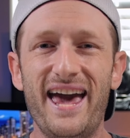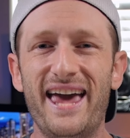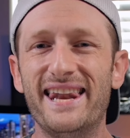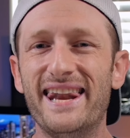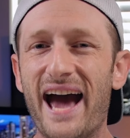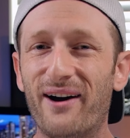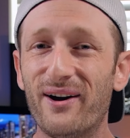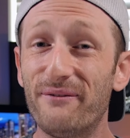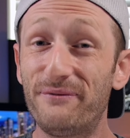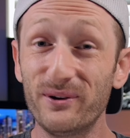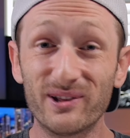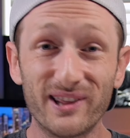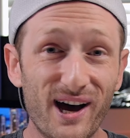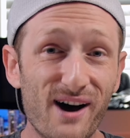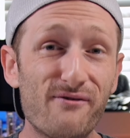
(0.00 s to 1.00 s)
And now if
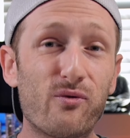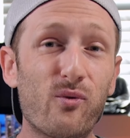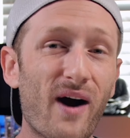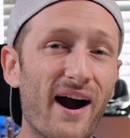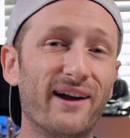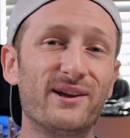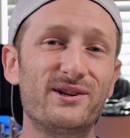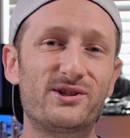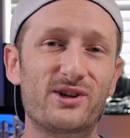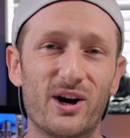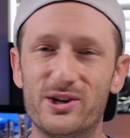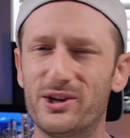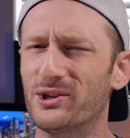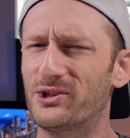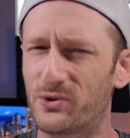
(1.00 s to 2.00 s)
you love wireless
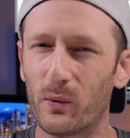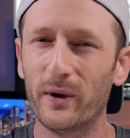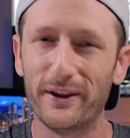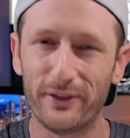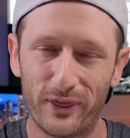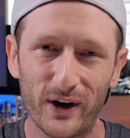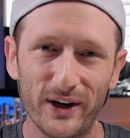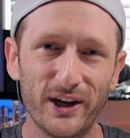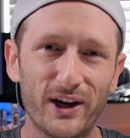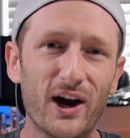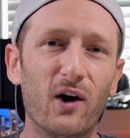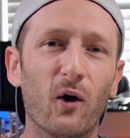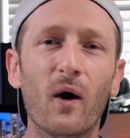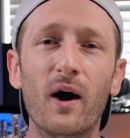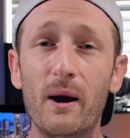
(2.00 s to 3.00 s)
charging, sweet, there you
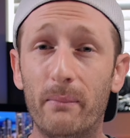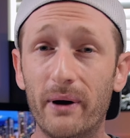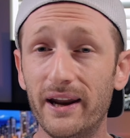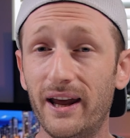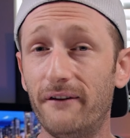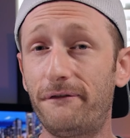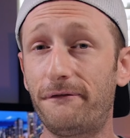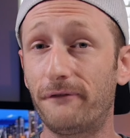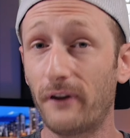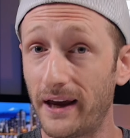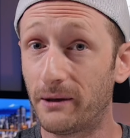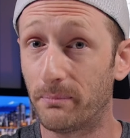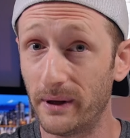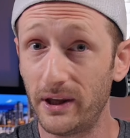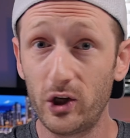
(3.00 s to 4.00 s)
go. But if,
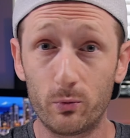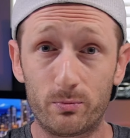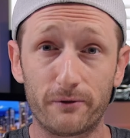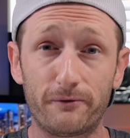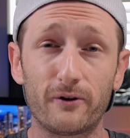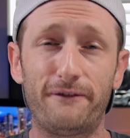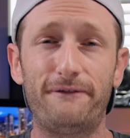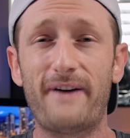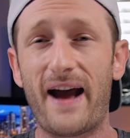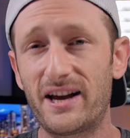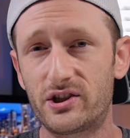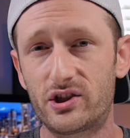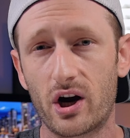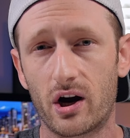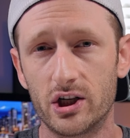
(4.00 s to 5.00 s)
like me, you prefer
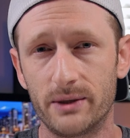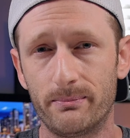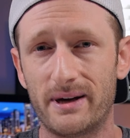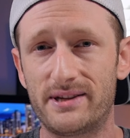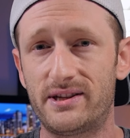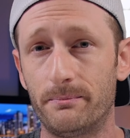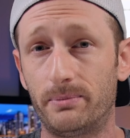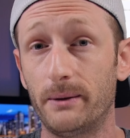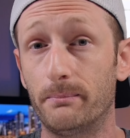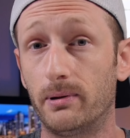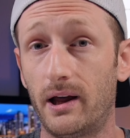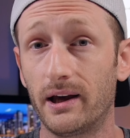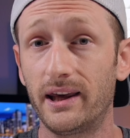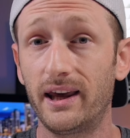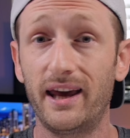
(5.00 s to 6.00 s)
fast charging by simply
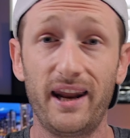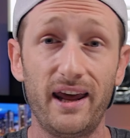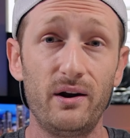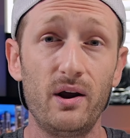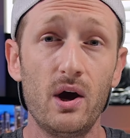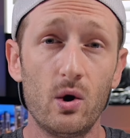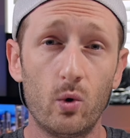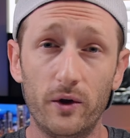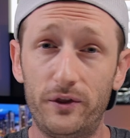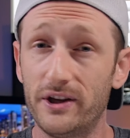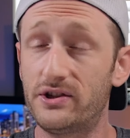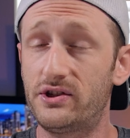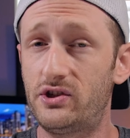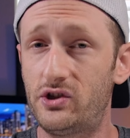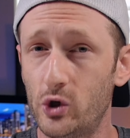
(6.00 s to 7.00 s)
plugging it in with
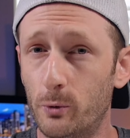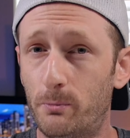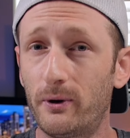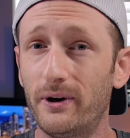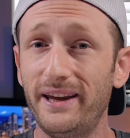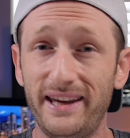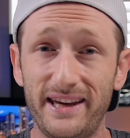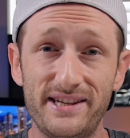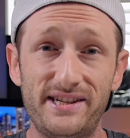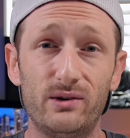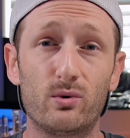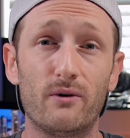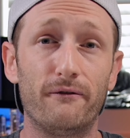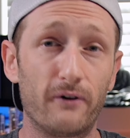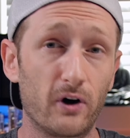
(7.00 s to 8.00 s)
its super easy
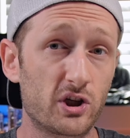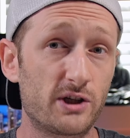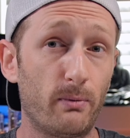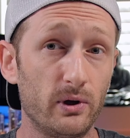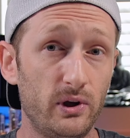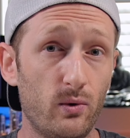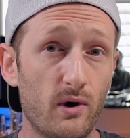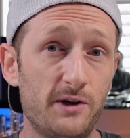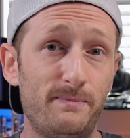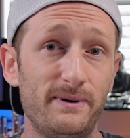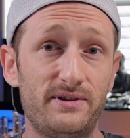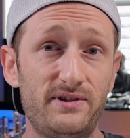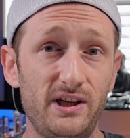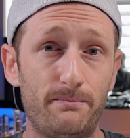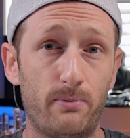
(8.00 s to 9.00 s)
reversible
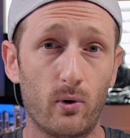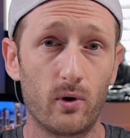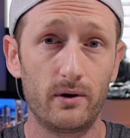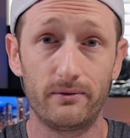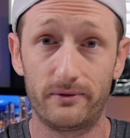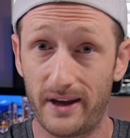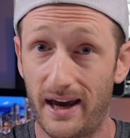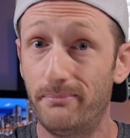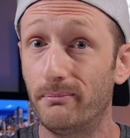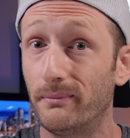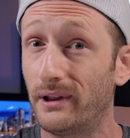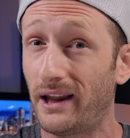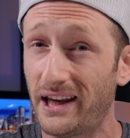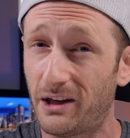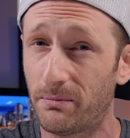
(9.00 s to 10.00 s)
USB-C port,
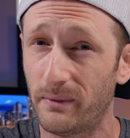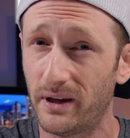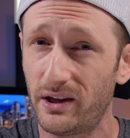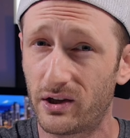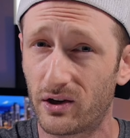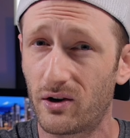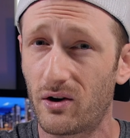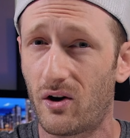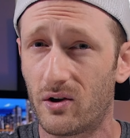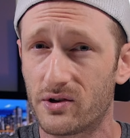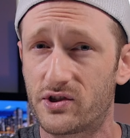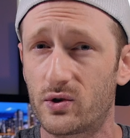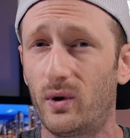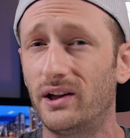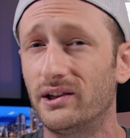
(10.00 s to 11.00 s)
then like me, you're
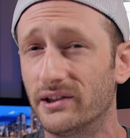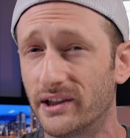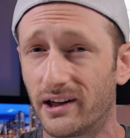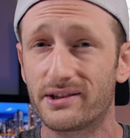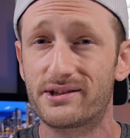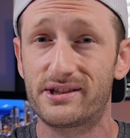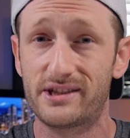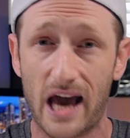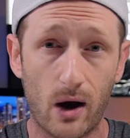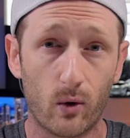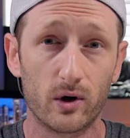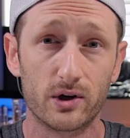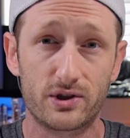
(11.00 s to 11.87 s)
also a little sour